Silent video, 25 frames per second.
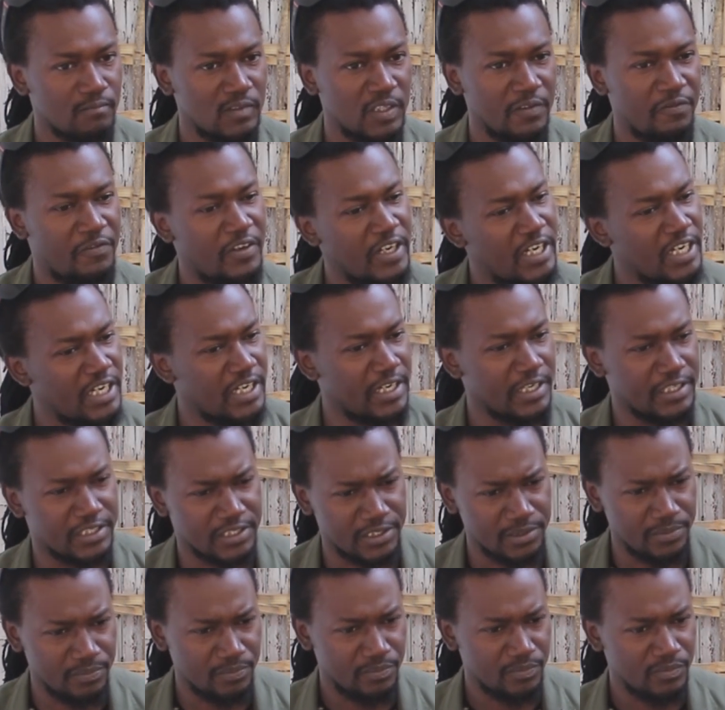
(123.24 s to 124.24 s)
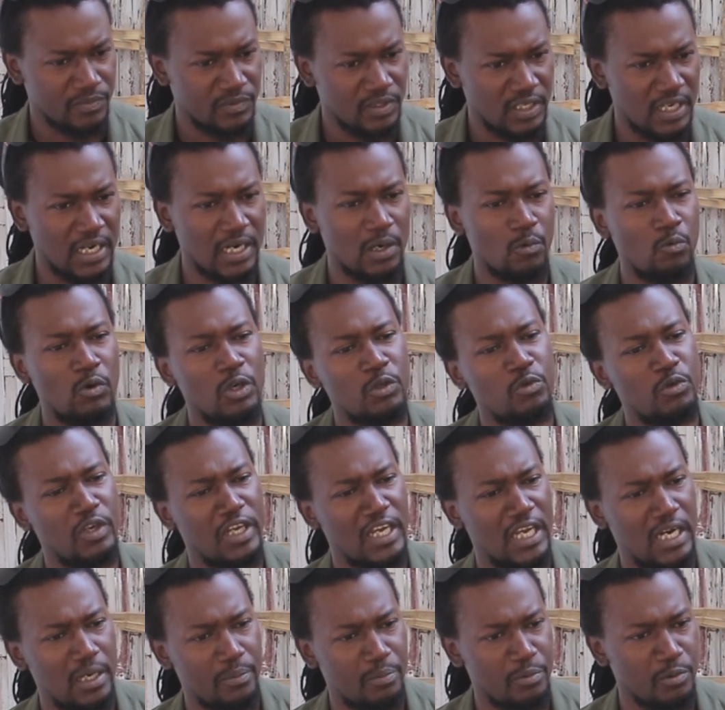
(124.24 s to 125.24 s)
very rich and want to
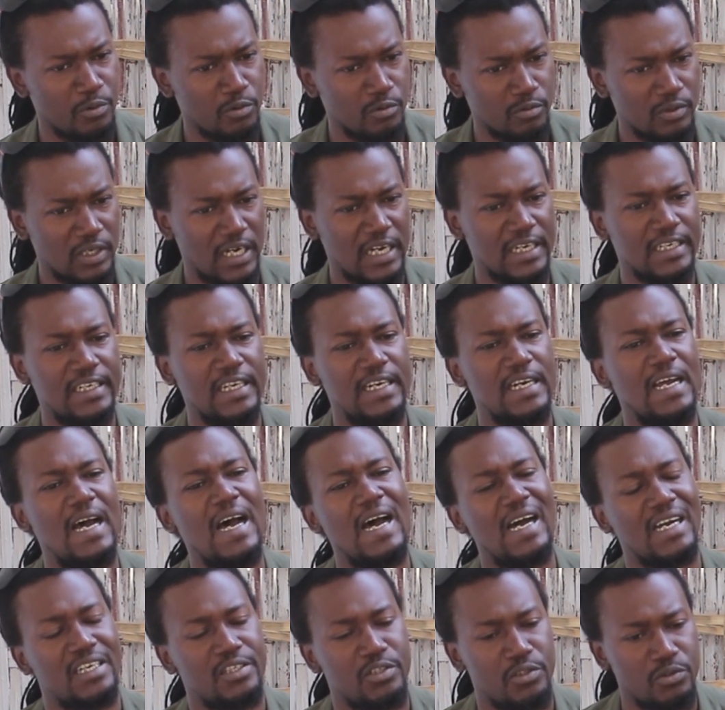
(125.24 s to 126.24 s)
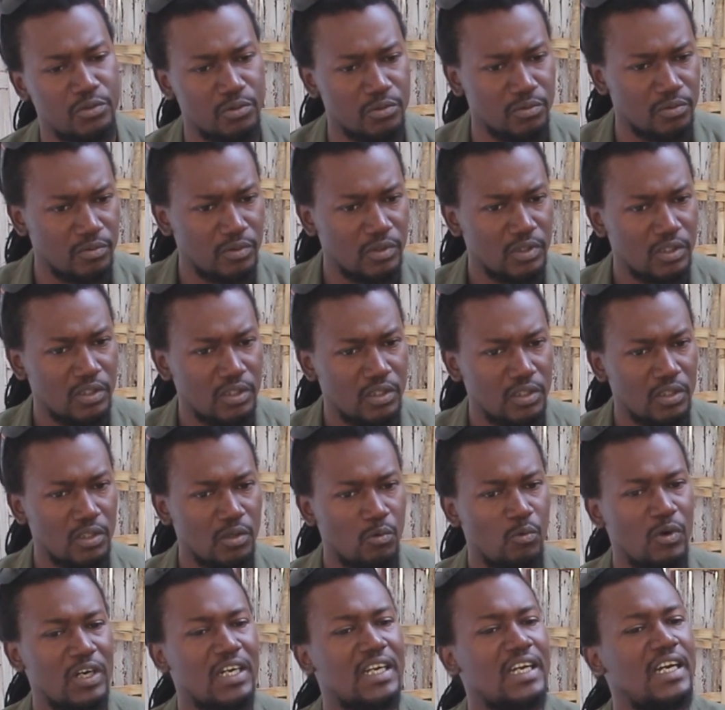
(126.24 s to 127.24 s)
help you, and then ask you,
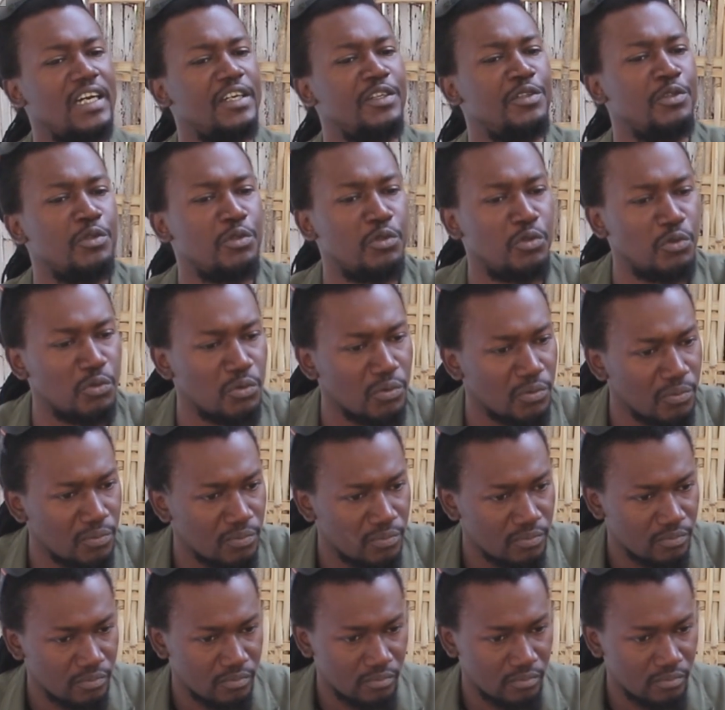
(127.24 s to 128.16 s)
What can you do?